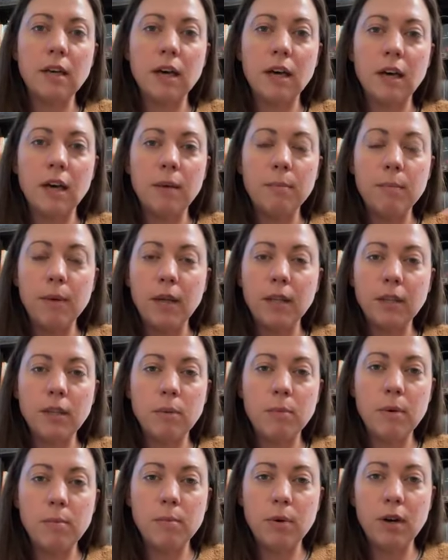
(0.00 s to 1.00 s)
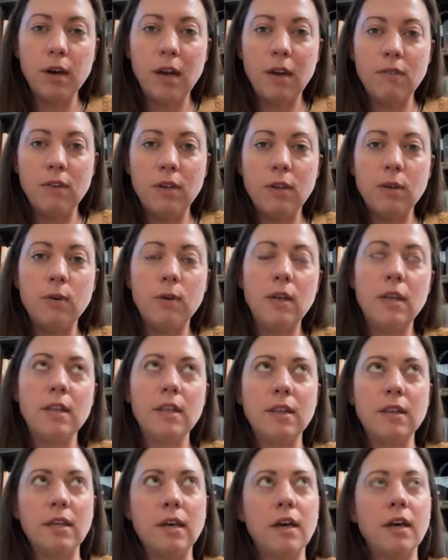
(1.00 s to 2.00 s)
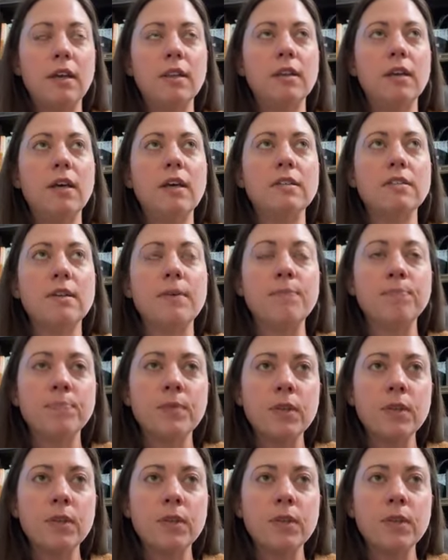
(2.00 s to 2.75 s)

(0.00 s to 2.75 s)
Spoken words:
a little bit more heavy duty than the hind legs.